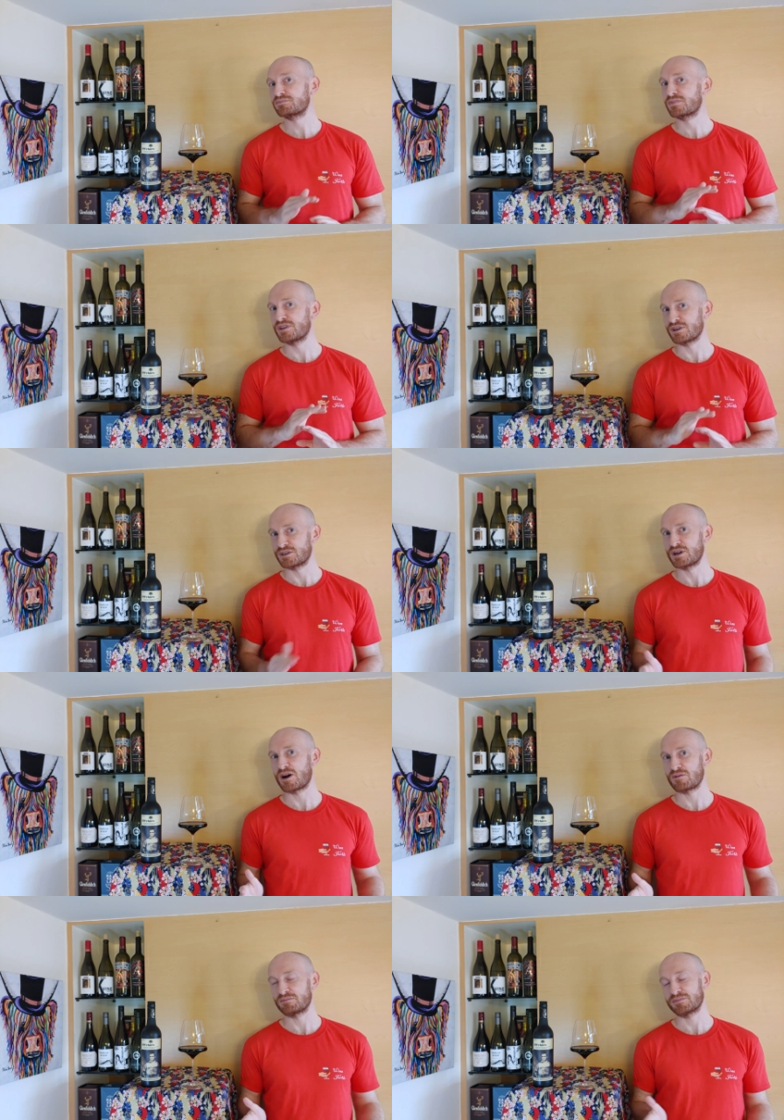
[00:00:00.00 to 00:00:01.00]
You're
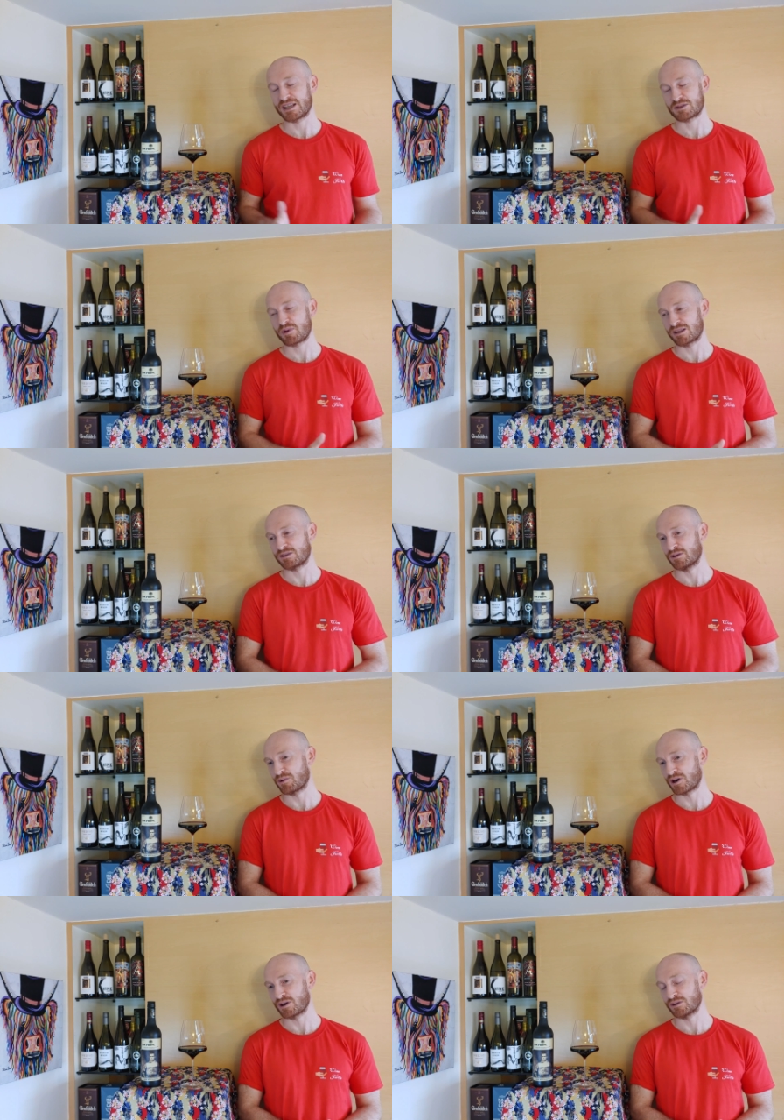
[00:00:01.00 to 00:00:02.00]
not expecting the
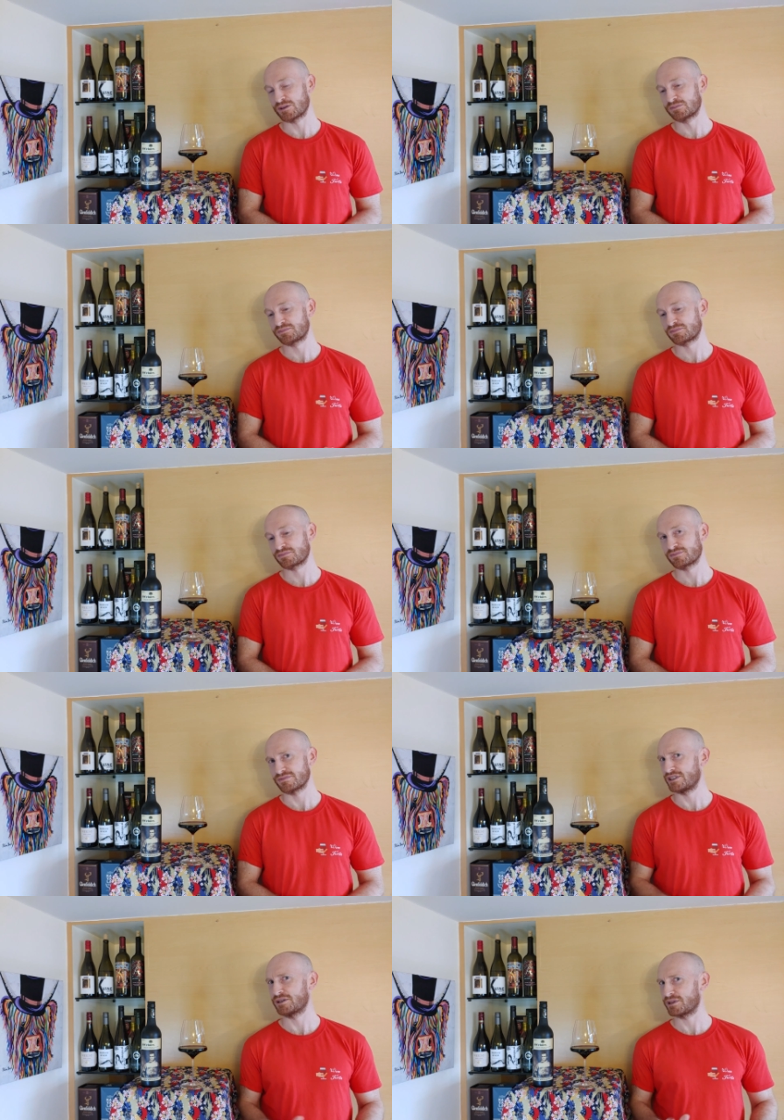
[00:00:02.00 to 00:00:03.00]
world.
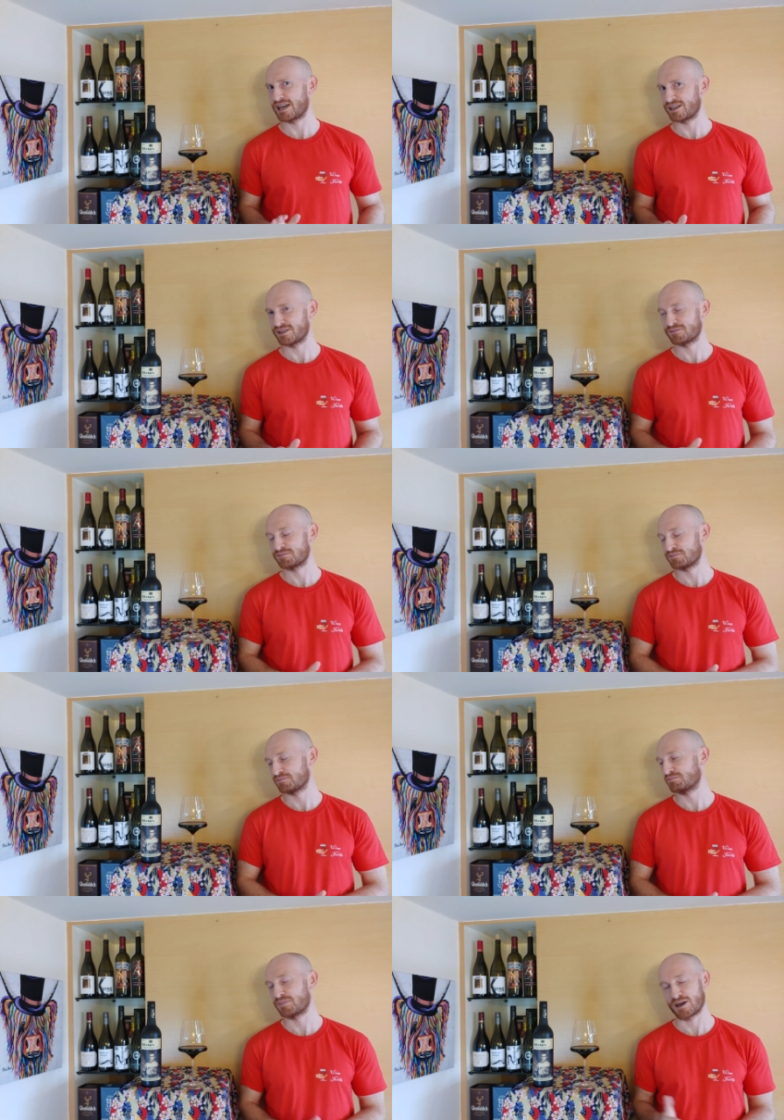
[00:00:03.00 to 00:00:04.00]
You don't get it,
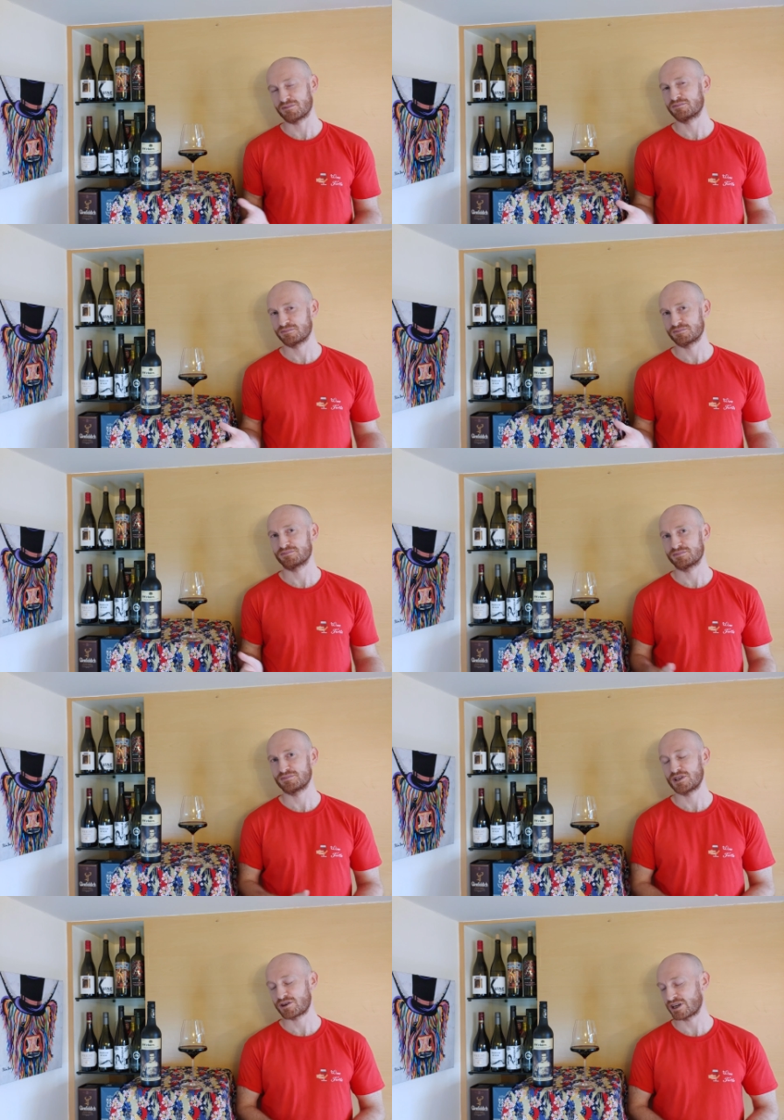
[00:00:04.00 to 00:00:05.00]
but
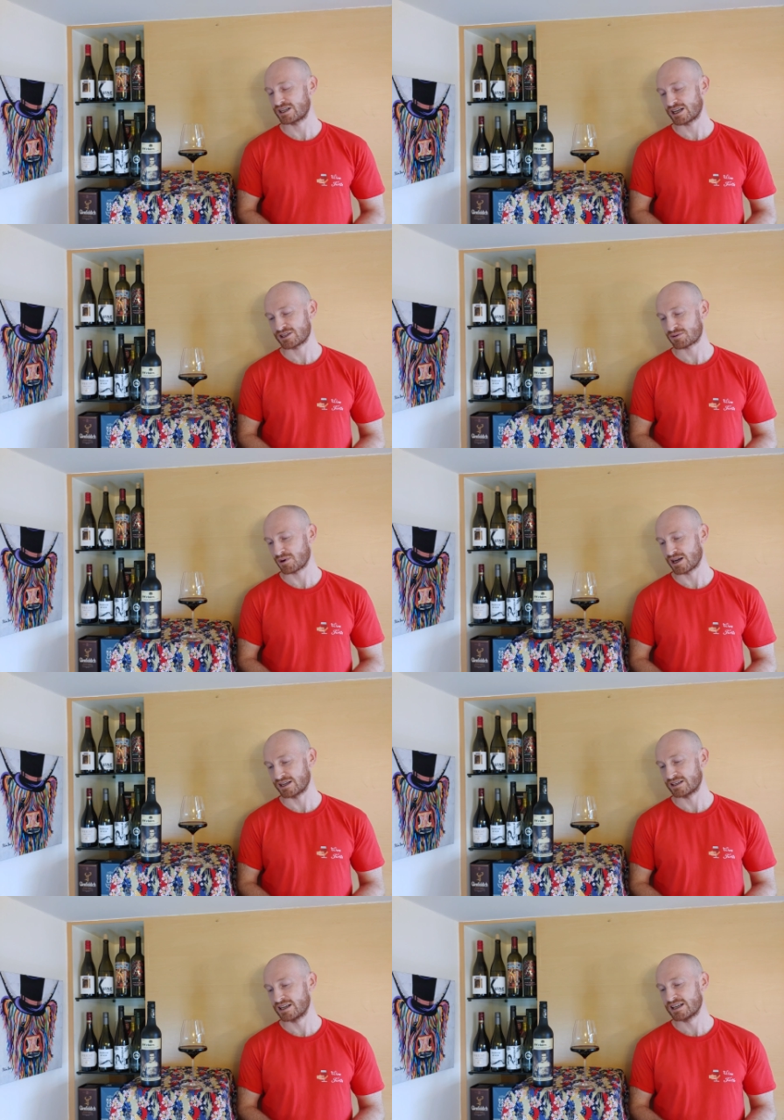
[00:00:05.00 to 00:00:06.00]
you've got a nice
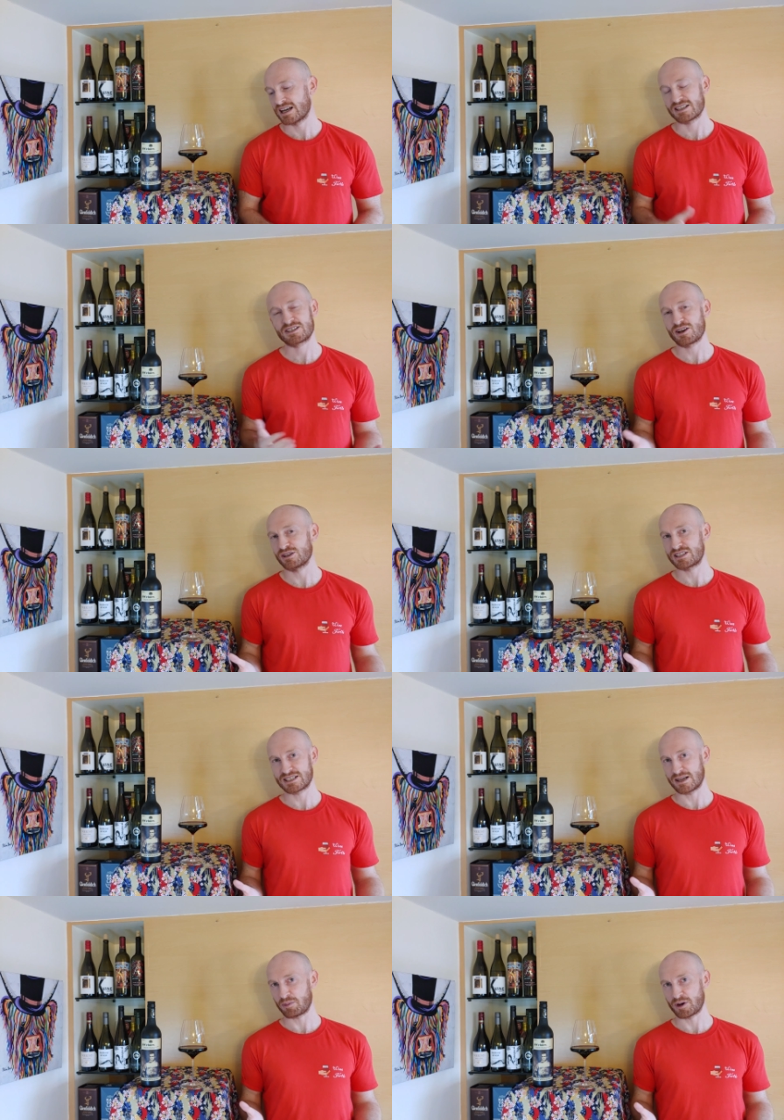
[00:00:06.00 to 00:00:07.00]
wine, a solid
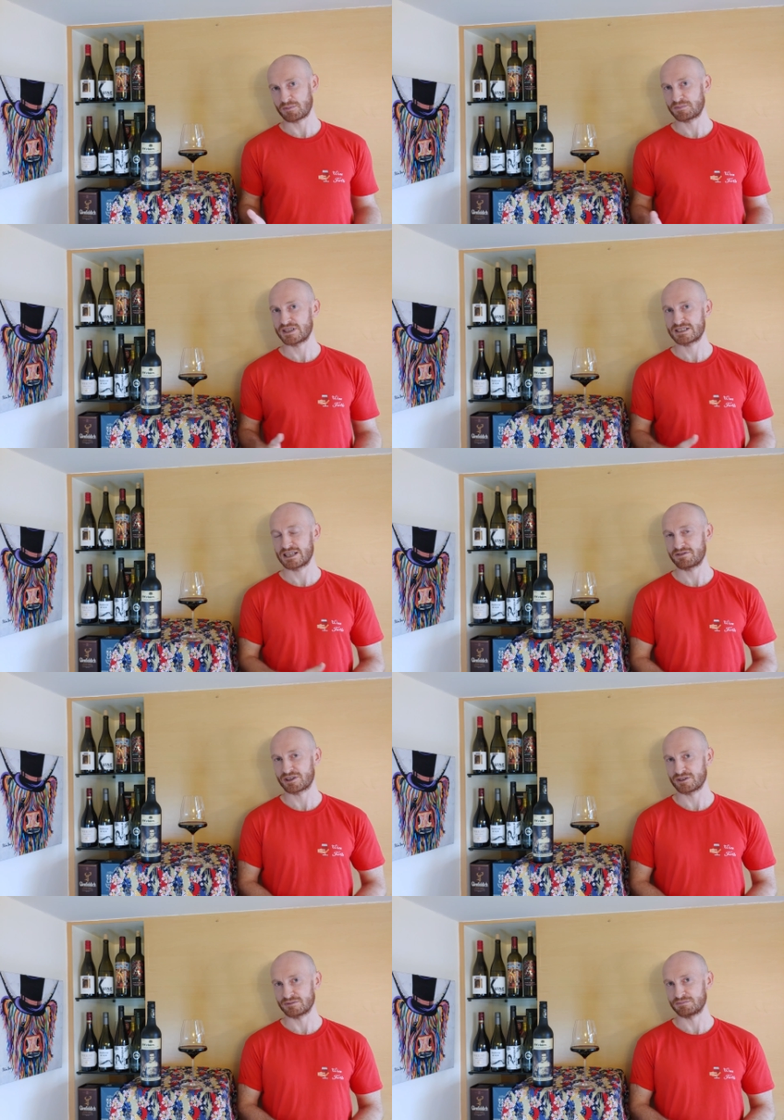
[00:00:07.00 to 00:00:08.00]
sipper that's
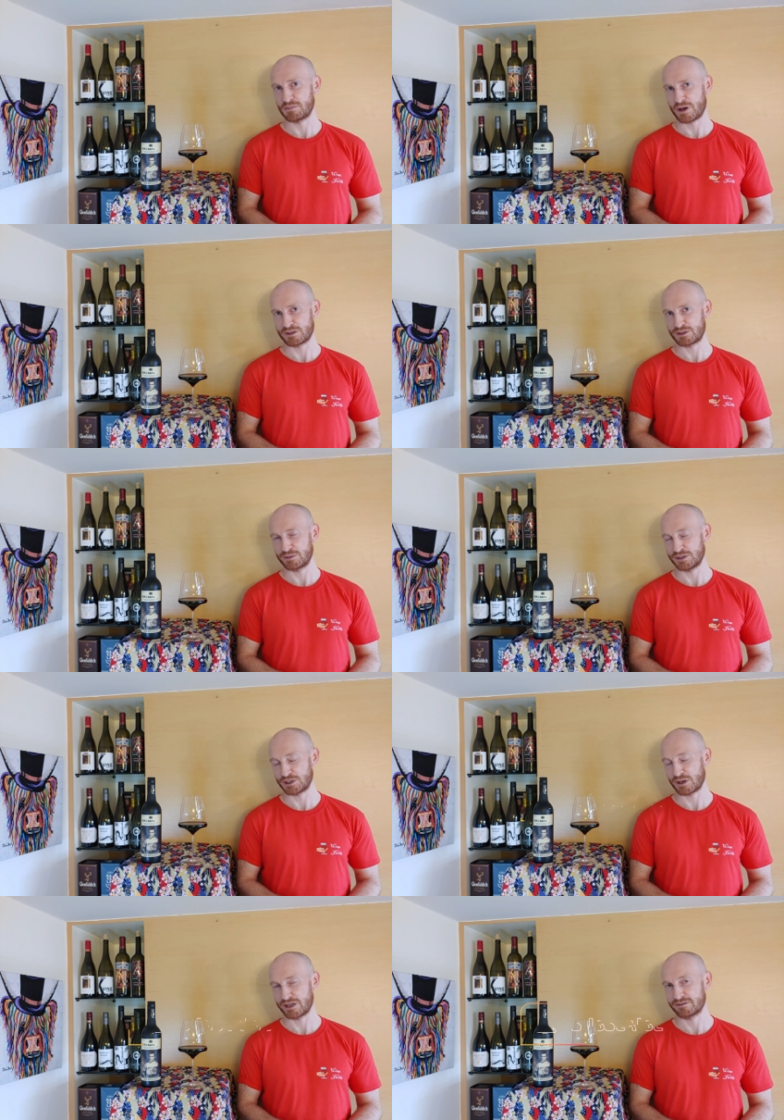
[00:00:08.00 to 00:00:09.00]
difficult not to
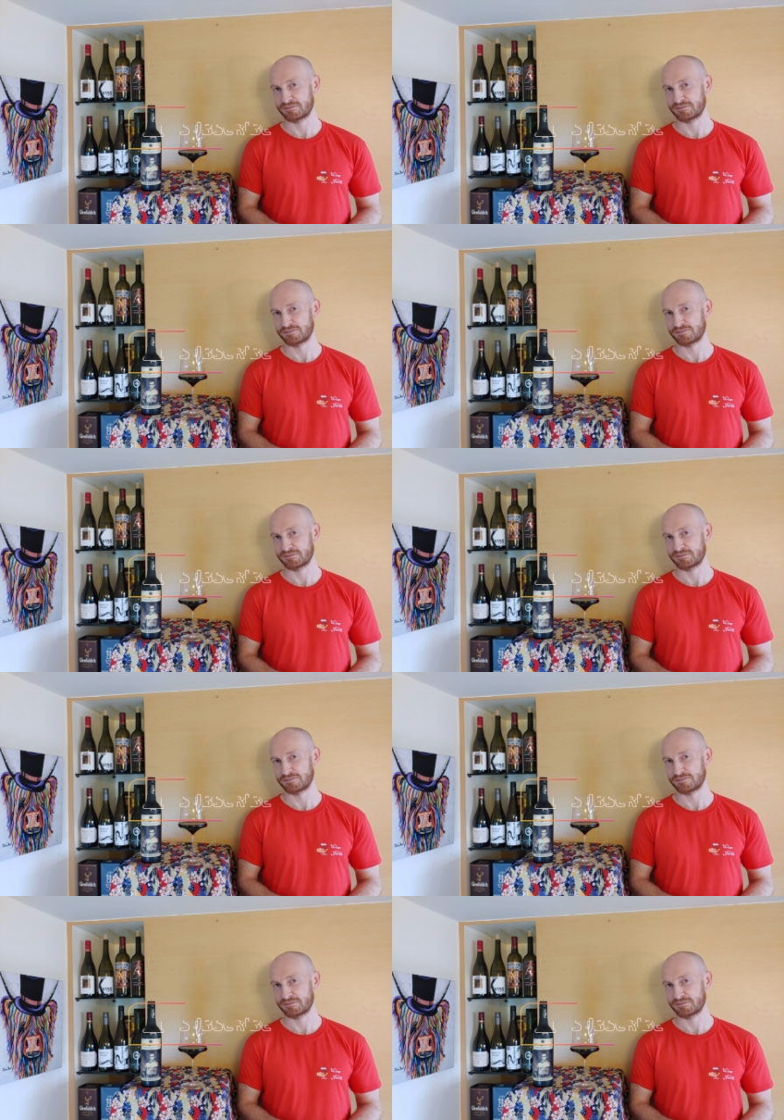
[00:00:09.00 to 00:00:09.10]
enjoy.